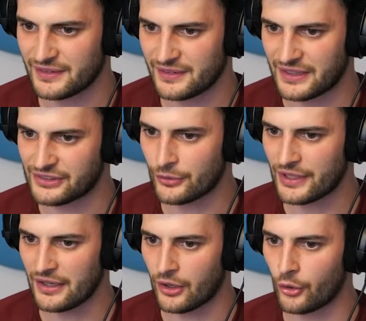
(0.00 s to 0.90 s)
He's
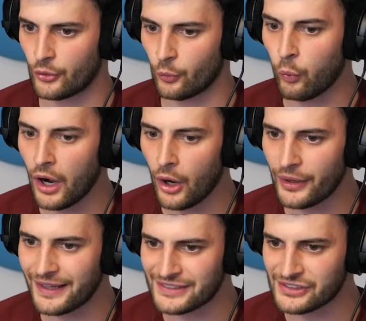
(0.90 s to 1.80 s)
okay. Oh, whoa, he
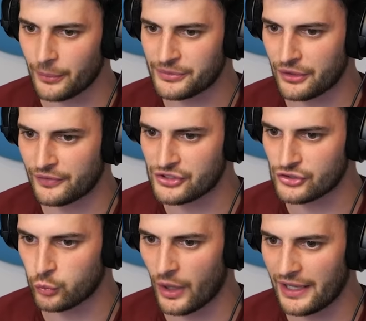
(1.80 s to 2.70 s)
has to stop Soulfish as
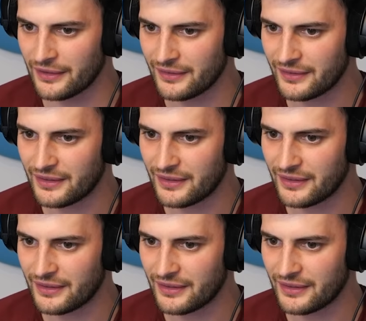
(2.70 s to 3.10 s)
well.